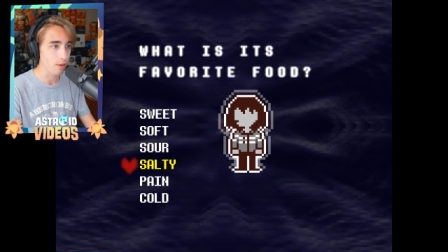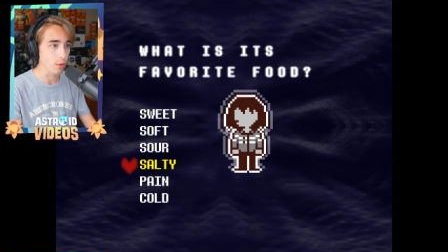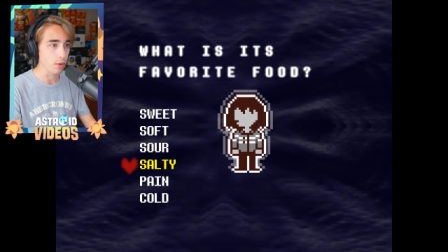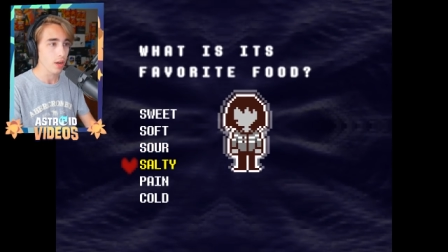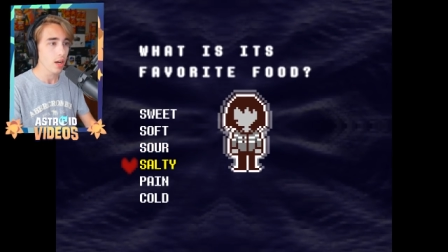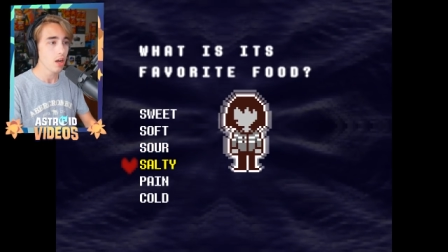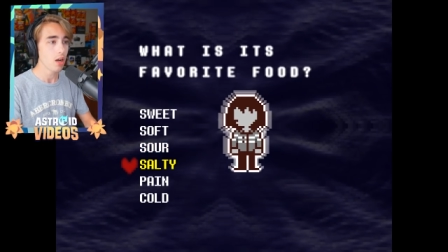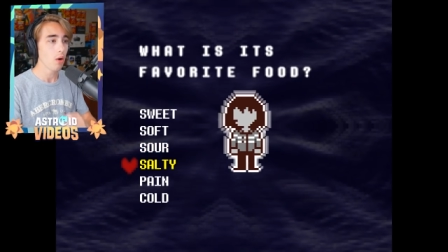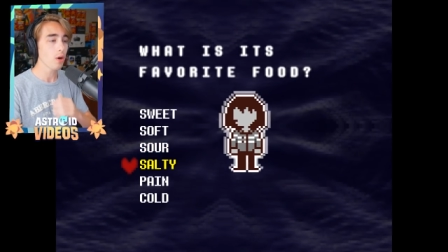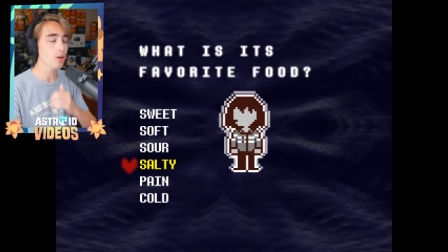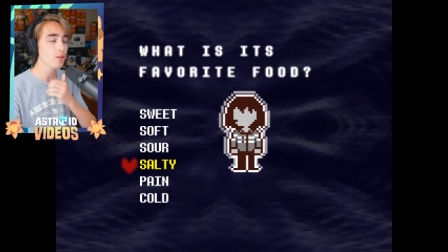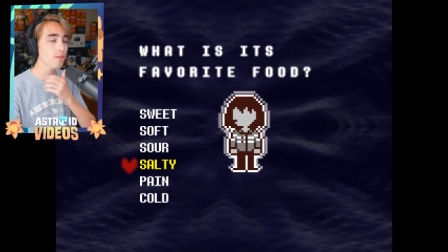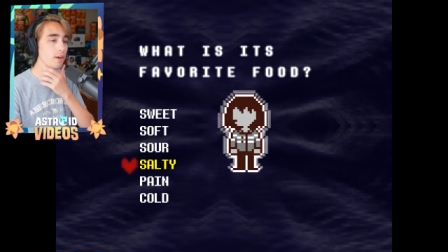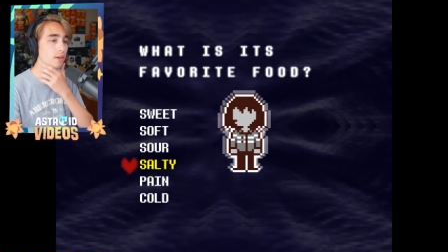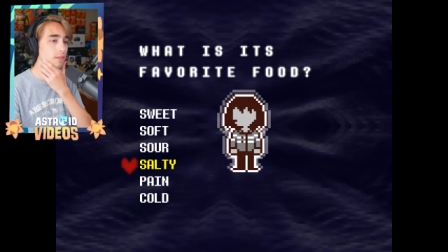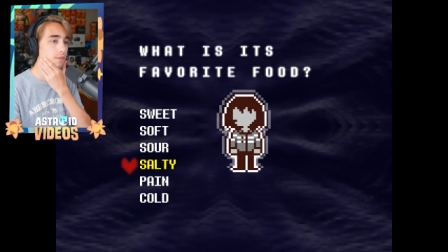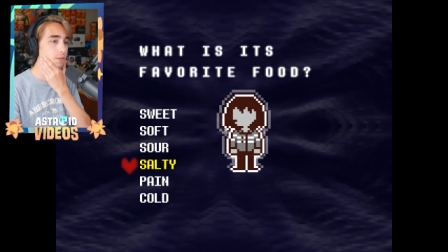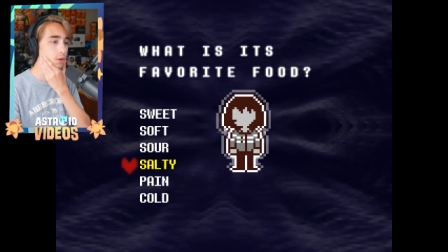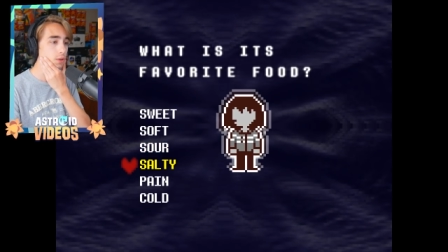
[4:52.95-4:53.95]
food what's
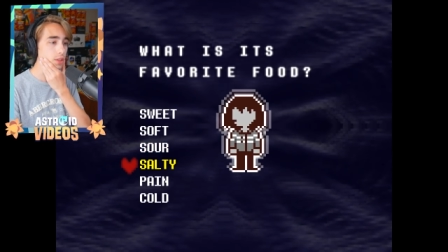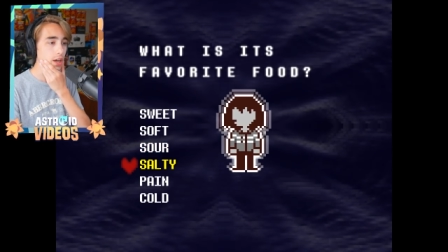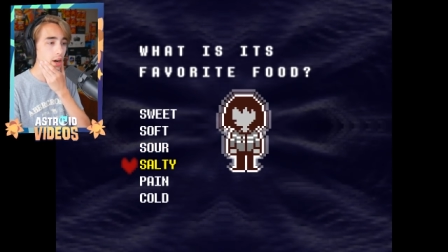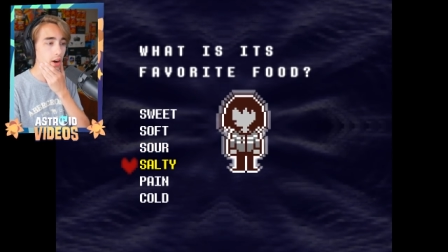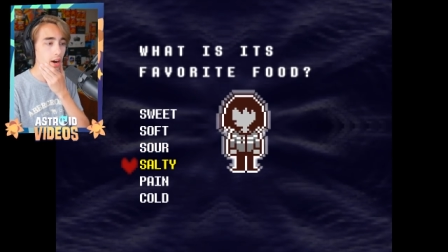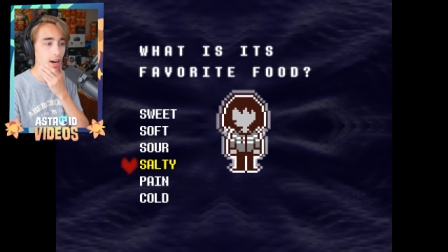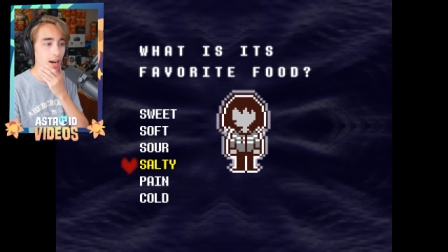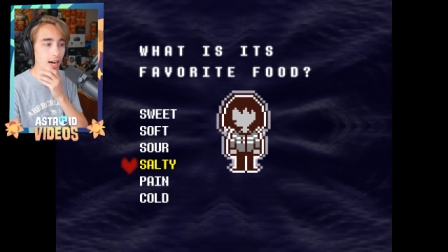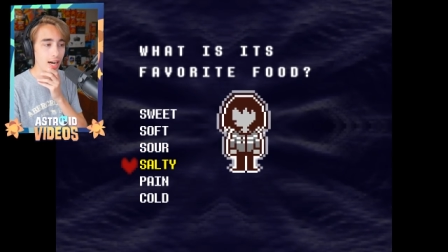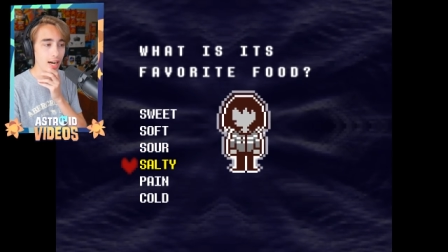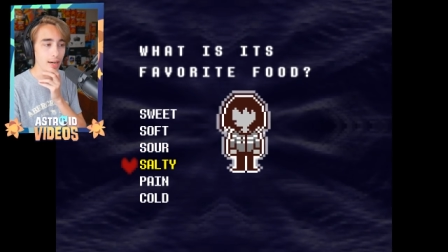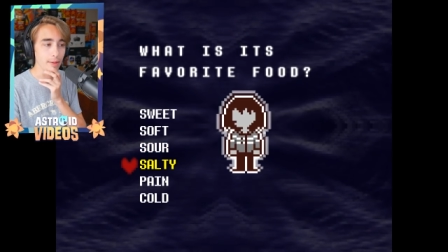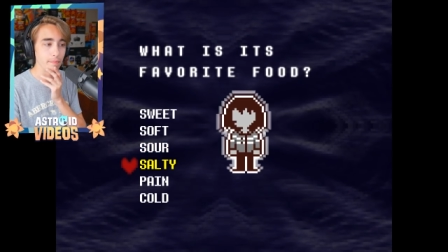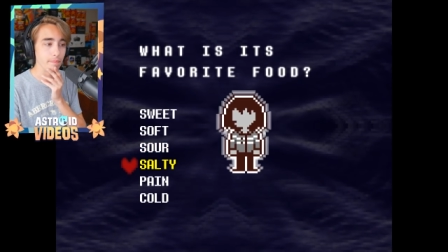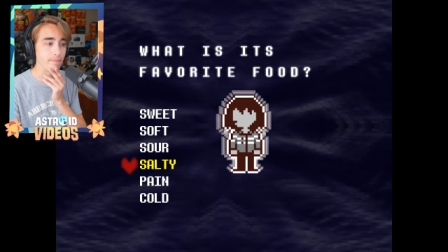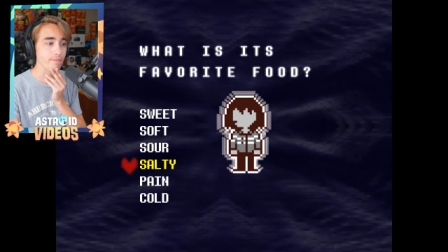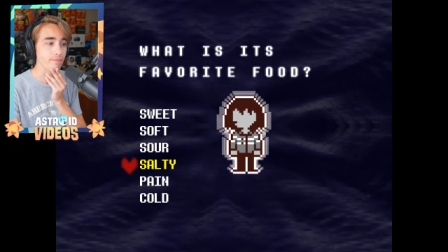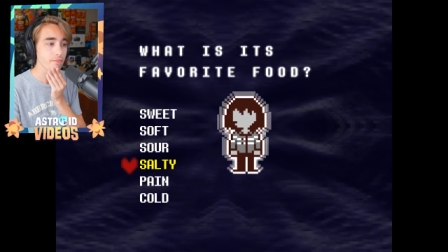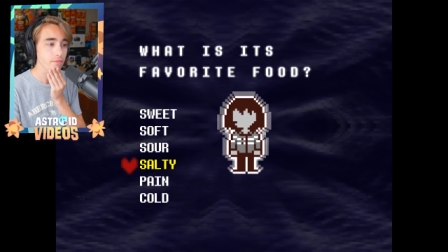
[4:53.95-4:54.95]
your favorite food though
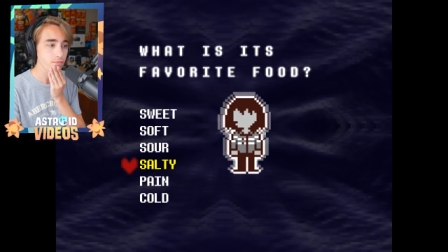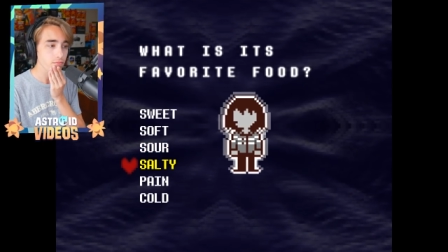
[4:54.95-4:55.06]
um